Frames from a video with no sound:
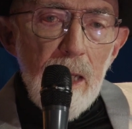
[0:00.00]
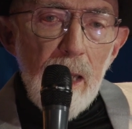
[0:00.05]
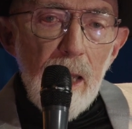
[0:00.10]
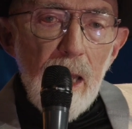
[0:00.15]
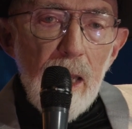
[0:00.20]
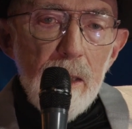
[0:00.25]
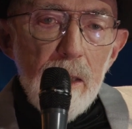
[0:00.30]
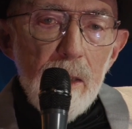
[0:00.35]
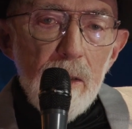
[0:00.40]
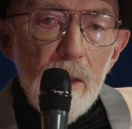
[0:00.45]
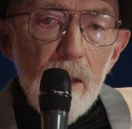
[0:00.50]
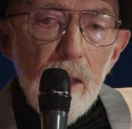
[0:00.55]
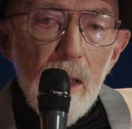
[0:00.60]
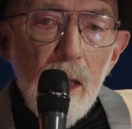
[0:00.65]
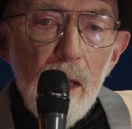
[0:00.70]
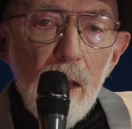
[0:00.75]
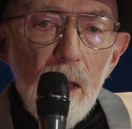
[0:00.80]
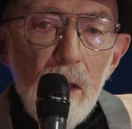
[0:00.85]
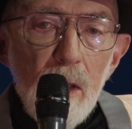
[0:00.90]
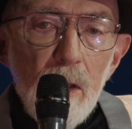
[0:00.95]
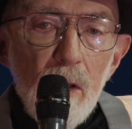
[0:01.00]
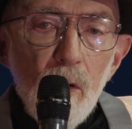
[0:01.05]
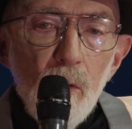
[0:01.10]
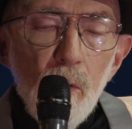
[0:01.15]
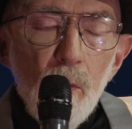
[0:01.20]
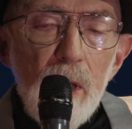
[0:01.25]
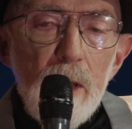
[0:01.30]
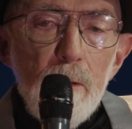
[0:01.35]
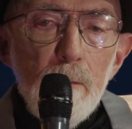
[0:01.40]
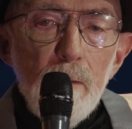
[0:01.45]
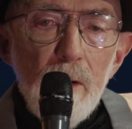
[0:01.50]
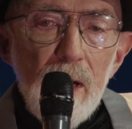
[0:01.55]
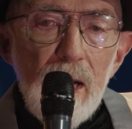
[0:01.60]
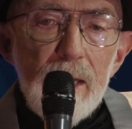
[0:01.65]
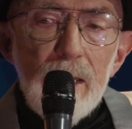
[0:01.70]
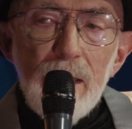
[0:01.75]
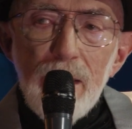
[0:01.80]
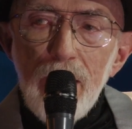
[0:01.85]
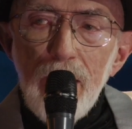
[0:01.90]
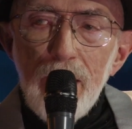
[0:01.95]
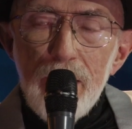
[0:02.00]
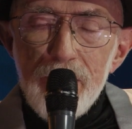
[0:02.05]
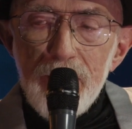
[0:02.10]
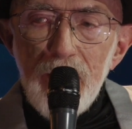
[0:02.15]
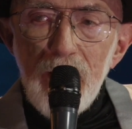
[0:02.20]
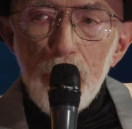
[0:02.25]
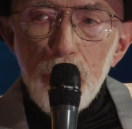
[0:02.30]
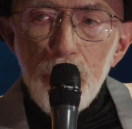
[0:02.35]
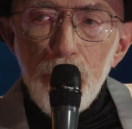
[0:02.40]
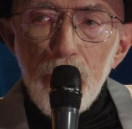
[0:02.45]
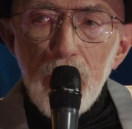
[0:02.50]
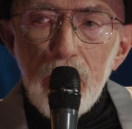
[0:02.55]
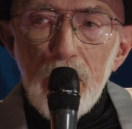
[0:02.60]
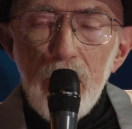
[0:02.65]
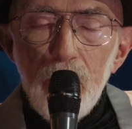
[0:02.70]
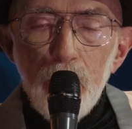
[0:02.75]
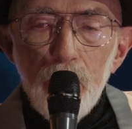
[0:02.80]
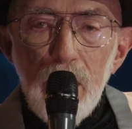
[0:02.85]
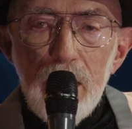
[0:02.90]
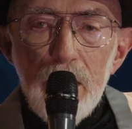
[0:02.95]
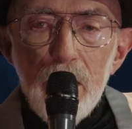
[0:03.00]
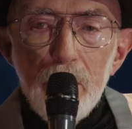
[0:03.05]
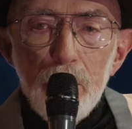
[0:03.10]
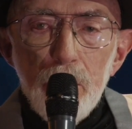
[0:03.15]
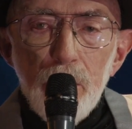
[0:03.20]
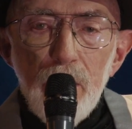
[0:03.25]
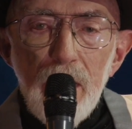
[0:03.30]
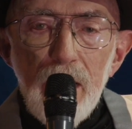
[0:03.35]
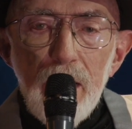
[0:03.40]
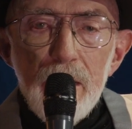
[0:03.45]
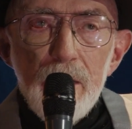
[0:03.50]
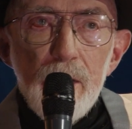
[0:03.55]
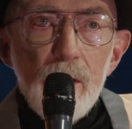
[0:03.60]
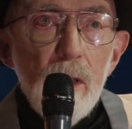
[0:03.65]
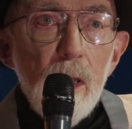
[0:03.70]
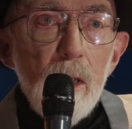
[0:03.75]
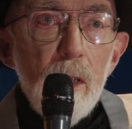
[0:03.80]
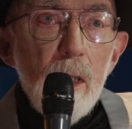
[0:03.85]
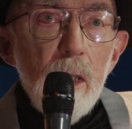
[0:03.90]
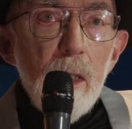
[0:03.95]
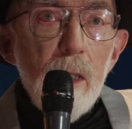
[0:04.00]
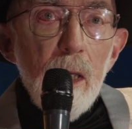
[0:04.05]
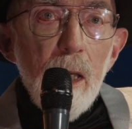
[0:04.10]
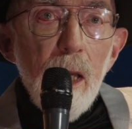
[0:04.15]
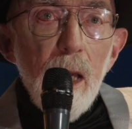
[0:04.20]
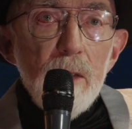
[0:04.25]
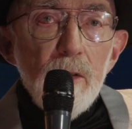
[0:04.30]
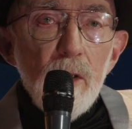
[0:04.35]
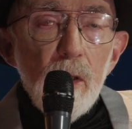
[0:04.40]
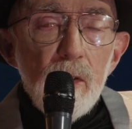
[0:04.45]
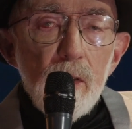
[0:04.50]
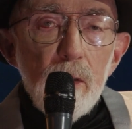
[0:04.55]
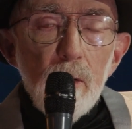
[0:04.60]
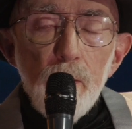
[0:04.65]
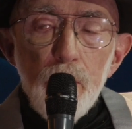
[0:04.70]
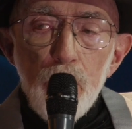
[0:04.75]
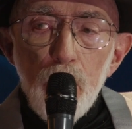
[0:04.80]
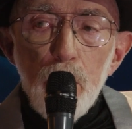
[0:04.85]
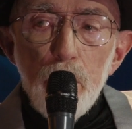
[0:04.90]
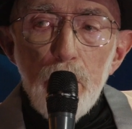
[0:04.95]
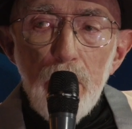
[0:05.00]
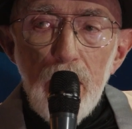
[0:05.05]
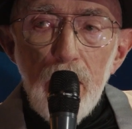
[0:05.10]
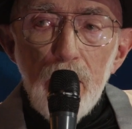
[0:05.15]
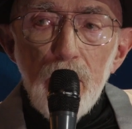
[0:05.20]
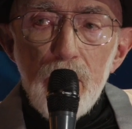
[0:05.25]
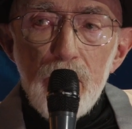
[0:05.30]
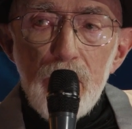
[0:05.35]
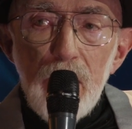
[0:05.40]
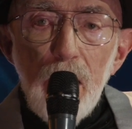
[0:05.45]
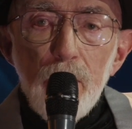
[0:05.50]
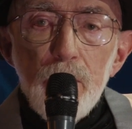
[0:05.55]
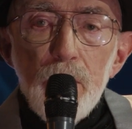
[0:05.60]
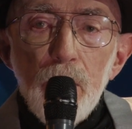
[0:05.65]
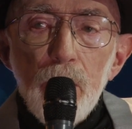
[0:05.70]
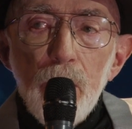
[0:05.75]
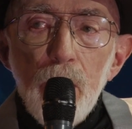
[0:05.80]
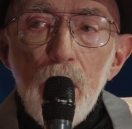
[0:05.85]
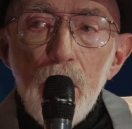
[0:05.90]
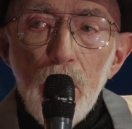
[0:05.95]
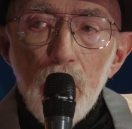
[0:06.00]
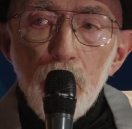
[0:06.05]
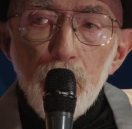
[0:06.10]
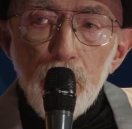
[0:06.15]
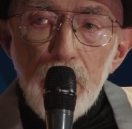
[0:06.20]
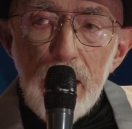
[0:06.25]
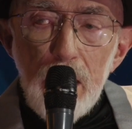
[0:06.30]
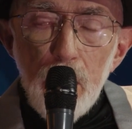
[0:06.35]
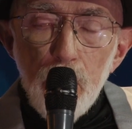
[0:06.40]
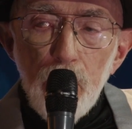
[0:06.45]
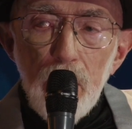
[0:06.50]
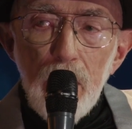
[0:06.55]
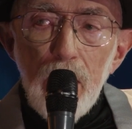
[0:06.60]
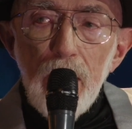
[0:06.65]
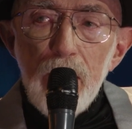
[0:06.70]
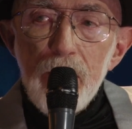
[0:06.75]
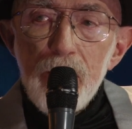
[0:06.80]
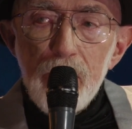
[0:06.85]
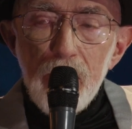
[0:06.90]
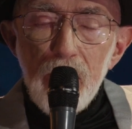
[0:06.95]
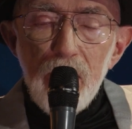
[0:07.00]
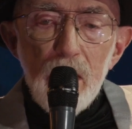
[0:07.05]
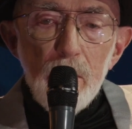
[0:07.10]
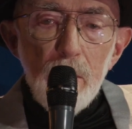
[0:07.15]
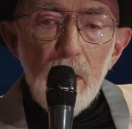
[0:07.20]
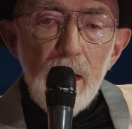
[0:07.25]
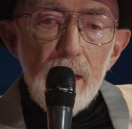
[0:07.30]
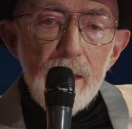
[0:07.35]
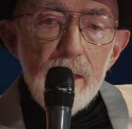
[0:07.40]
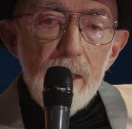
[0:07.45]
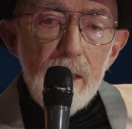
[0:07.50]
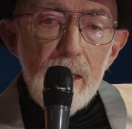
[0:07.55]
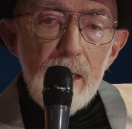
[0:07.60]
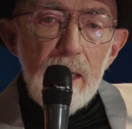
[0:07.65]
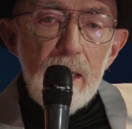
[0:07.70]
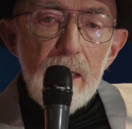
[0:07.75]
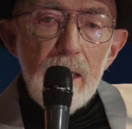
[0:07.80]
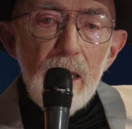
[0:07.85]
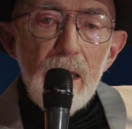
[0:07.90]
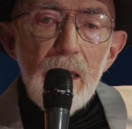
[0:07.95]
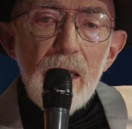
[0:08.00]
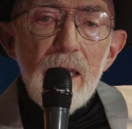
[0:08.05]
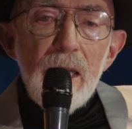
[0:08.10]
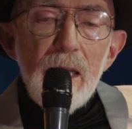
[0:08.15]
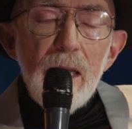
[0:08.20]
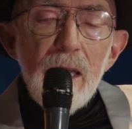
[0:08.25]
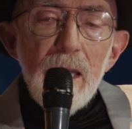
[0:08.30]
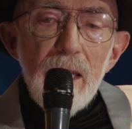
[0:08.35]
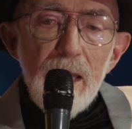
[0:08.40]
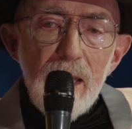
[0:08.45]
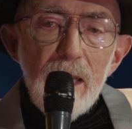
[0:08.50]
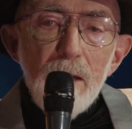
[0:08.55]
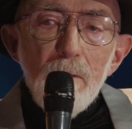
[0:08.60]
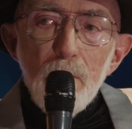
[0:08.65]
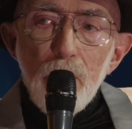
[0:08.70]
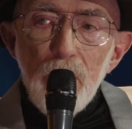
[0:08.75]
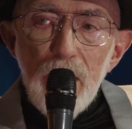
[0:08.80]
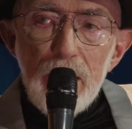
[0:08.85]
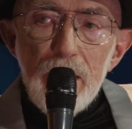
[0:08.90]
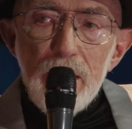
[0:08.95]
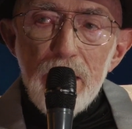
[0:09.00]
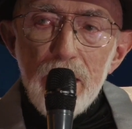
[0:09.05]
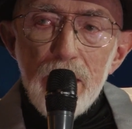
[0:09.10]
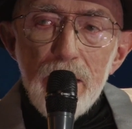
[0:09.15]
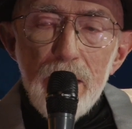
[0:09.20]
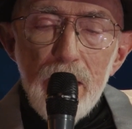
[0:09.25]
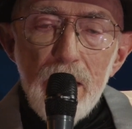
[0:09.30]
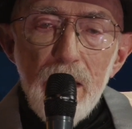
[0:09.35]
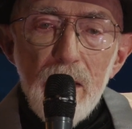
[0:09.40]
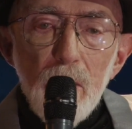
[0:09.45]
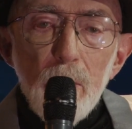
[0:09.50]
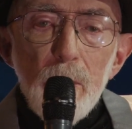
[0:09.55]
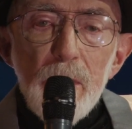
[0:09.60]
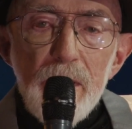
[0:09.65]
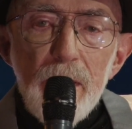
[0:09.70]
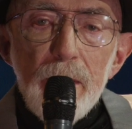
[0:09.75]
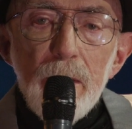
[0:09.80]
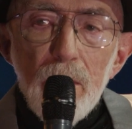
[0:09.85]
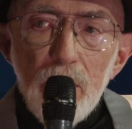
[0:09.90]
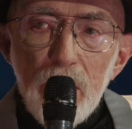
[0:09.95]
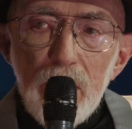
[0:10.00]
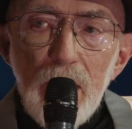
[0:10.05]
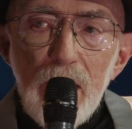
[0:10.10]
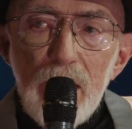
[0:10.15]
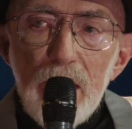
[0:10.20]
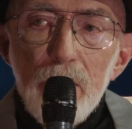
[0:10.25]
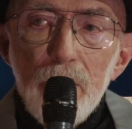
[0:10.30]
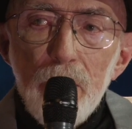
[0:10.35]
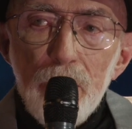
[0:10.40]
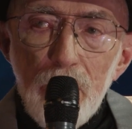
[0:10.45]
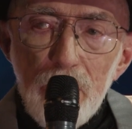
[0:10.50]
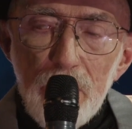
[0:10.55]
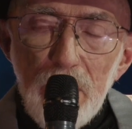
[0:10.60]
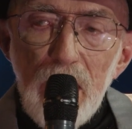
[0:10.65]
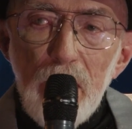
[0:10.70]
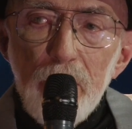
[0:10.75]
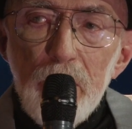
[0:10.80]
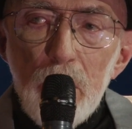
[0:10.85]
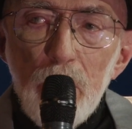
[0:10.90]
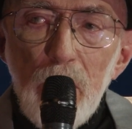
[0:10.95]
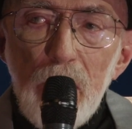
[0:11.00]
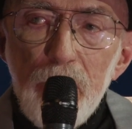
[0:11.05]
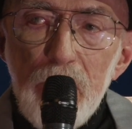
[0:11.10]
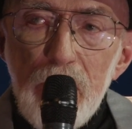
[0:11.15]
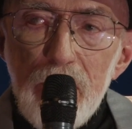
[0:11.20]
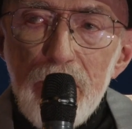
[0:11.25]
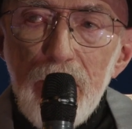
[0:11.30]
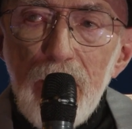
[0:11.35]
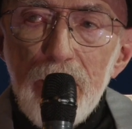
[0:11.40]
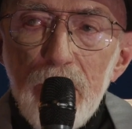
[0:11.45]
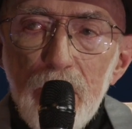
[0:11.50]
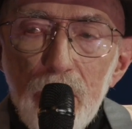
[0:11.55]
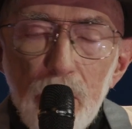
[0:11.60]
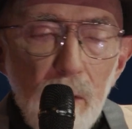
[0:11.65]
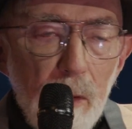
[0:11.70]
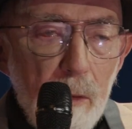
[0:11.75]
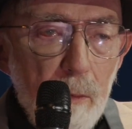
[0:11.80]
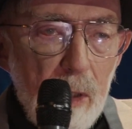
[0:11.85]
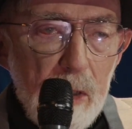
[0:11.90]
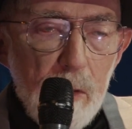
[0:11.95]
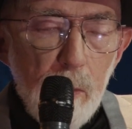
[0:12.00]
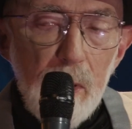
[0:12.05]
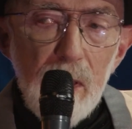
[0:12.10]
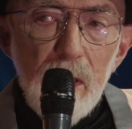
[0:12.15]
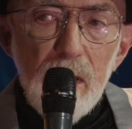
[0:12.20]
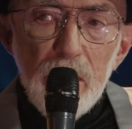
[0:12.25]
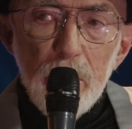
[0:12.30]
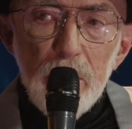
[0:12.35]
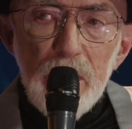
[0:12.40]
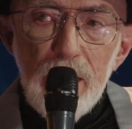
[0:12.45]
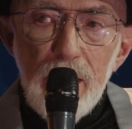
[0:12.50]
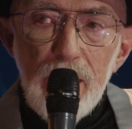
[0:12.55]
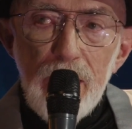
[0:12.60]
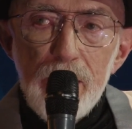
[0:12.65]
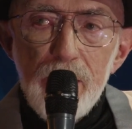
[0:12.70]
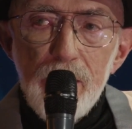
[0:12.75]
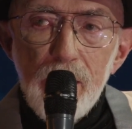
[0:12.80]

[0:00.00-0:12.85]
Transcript: And we finalized that book, and it went to press just a few months after Ray Weiss at MIT invented the particular kind of gravity wave detector with which we ultimately had